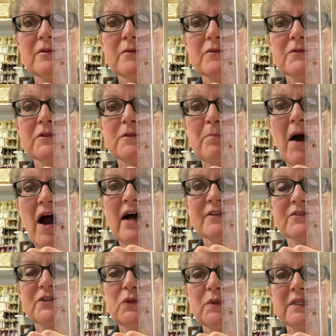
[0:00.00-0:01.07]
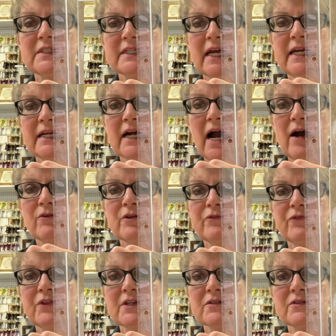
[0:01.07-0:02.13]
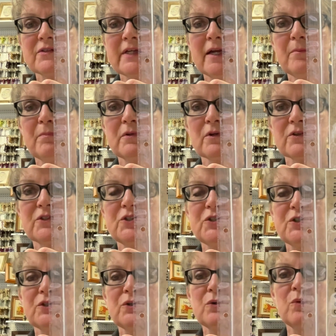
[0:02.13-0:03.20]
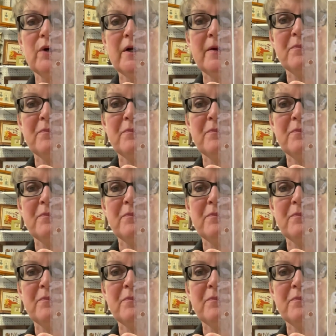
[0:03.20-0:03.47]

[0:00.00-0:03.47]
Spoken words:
spots you can take out of this sampler to do